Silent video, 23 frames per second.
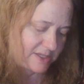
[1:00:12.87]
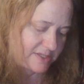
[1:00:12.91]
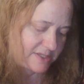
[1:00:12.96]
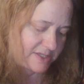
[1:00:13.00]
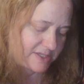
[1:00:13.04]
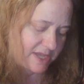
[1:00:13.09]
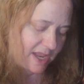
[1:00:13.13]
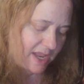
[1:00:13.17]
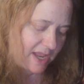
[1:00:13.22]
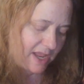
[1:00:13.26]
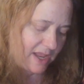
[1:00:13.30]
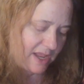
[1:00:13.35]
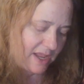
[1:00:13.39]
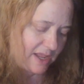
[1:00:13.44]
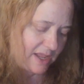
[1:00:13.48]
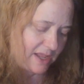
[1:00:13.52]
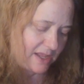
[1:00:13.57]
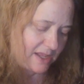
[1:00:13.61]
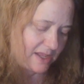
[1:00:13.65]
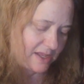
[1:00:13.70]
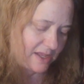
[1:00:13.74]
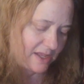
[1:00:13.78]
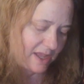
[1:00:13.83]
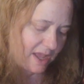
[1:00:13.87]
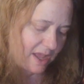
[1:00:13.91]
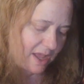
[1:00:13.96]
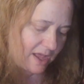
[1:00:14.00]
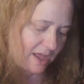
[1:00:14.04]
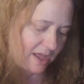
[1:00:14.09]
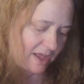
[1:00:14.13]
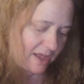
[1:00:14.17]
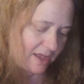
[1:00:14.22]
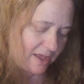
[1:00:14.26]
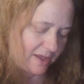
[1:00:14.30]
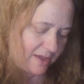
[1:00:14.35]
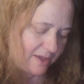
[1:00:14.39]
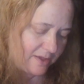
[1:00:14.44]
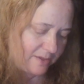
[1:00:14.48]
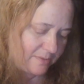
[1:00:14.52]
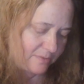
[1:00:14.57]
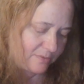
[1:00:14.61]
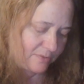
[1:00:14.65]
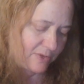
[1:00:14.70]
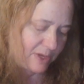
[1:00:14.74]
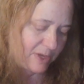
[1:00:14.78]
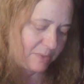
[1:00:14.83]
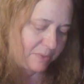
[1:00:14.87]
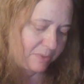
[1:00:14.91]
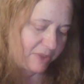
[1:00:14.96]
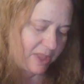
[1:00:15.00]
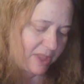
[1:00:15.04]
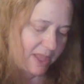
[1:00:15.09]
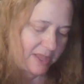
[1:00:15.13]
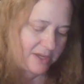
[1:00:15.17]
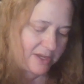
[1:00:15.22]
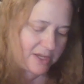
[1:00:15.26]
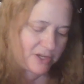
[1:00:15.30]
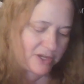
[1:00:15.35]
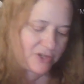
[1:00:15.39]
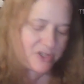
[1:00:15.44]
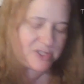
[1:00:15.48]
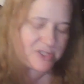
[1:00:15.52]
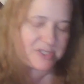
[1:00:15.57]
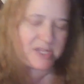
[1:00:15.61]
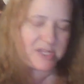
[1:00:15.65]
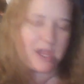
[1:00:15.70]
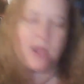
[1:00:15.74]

staying um, replenished.